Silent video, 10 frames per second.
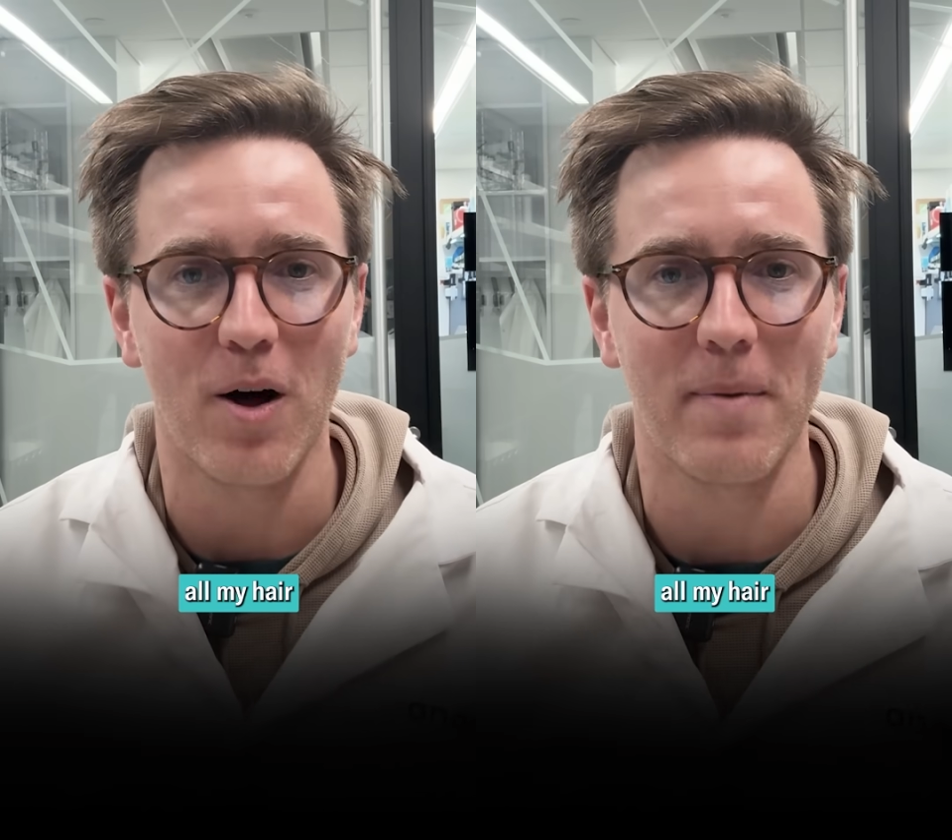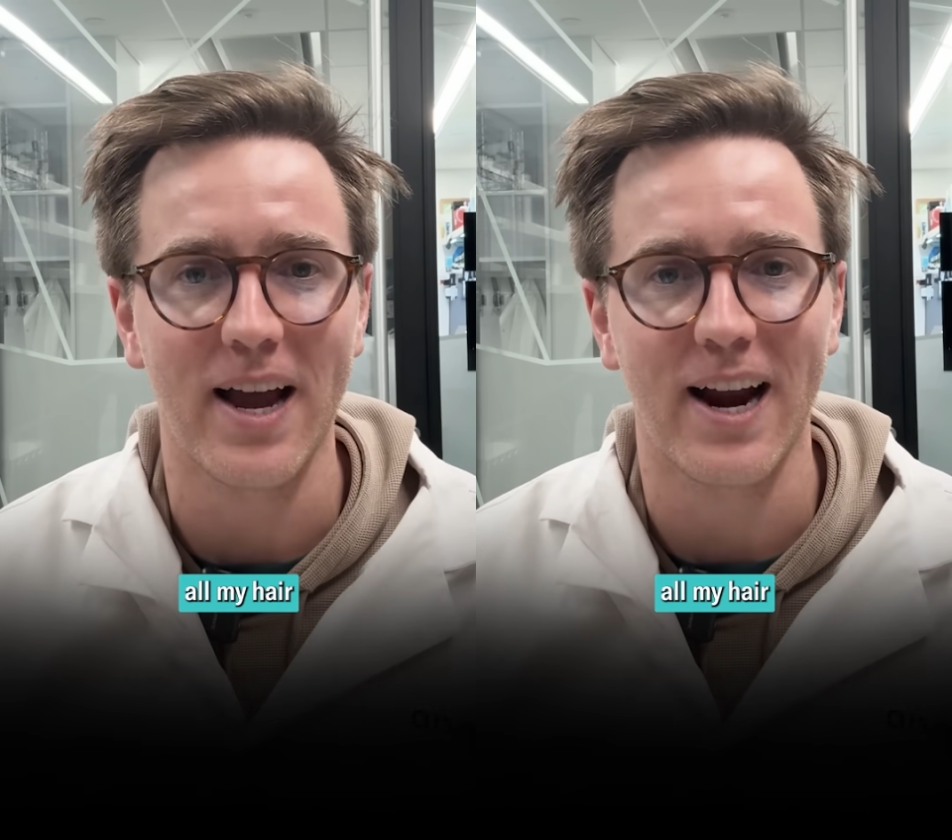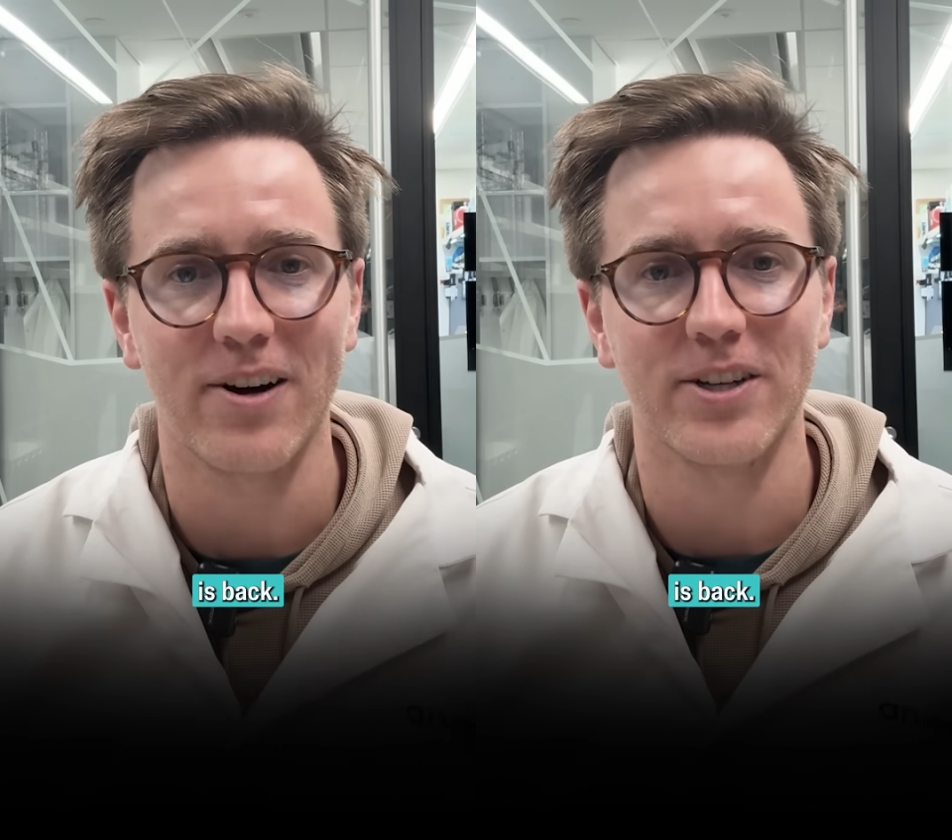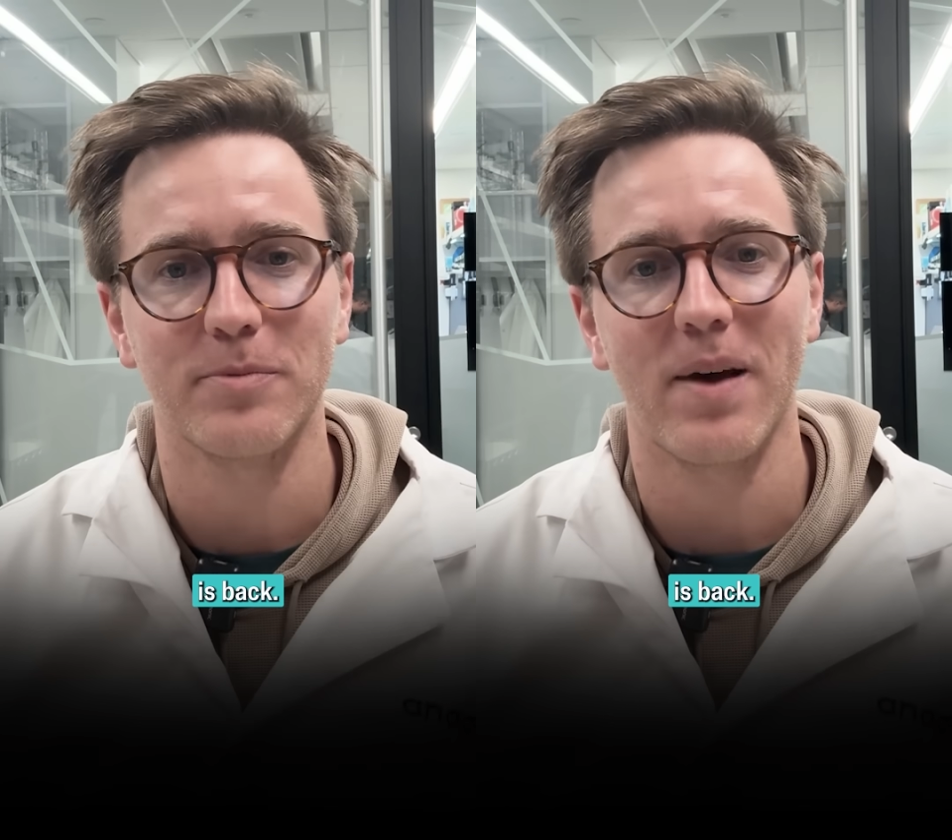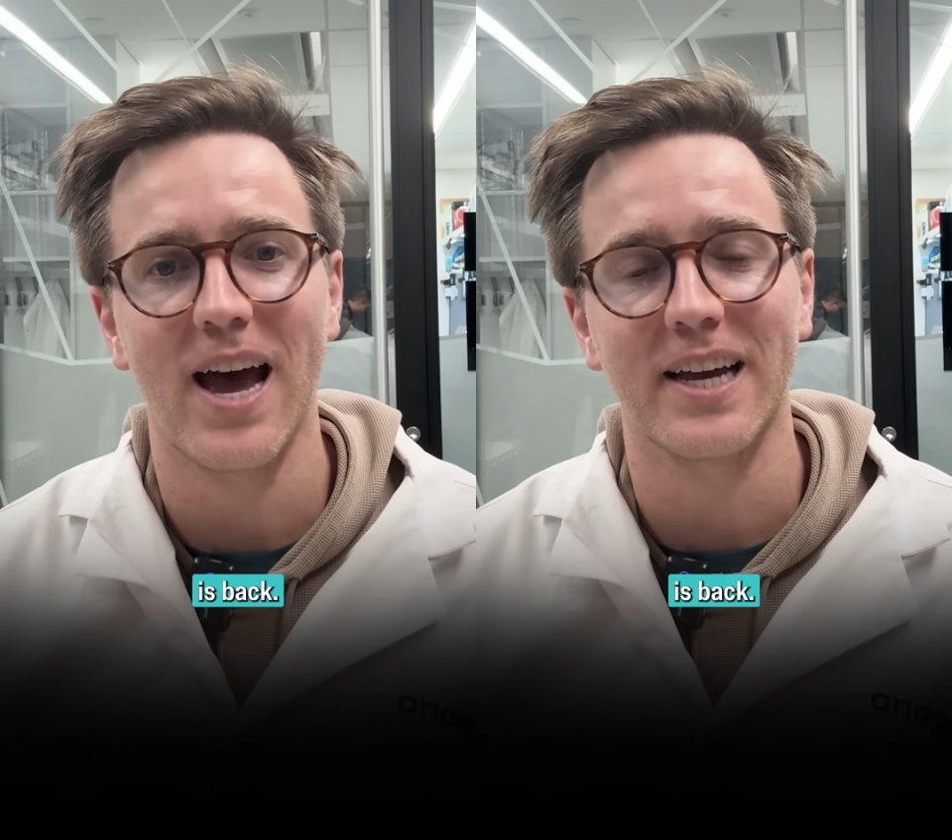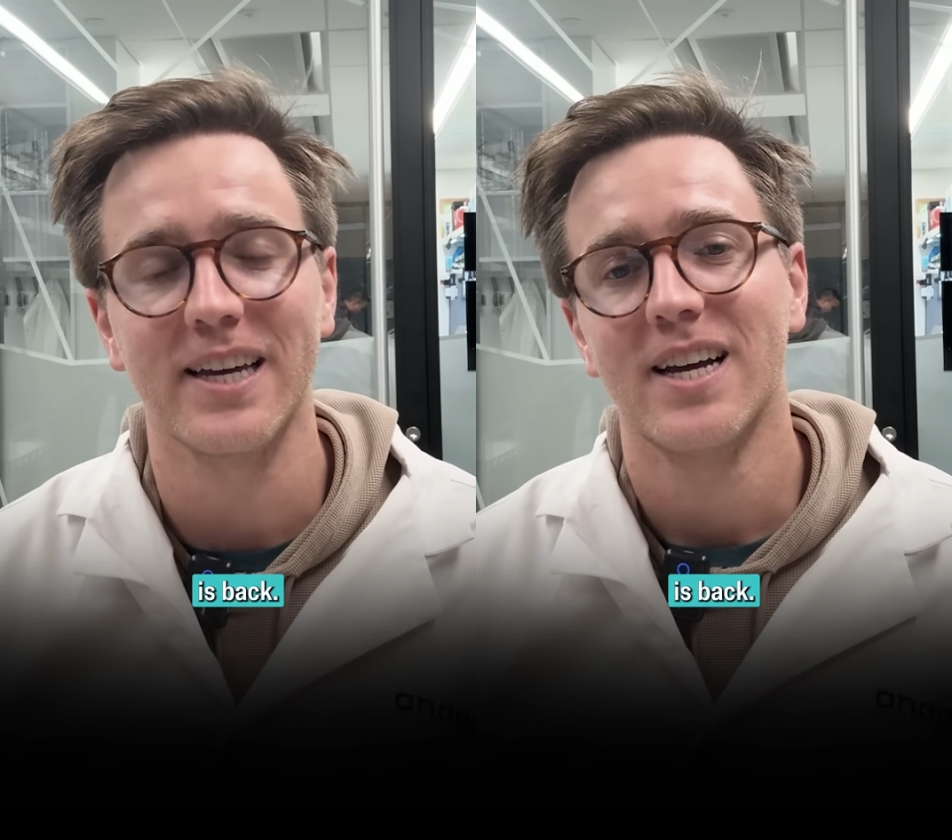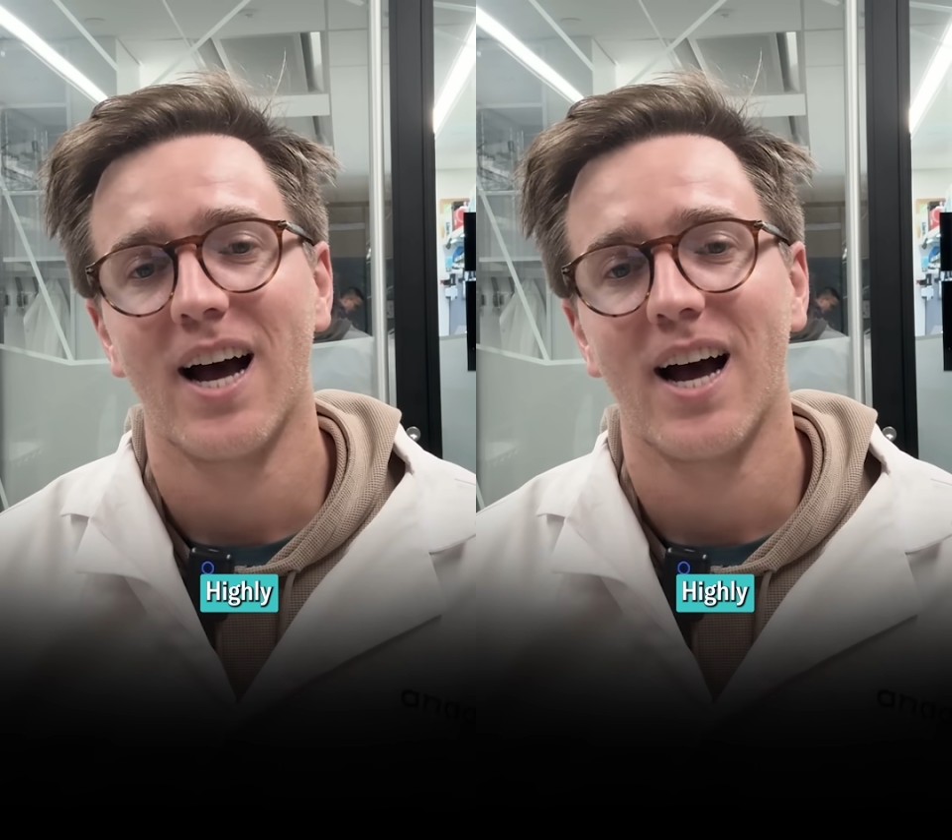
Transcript: all my hair is back.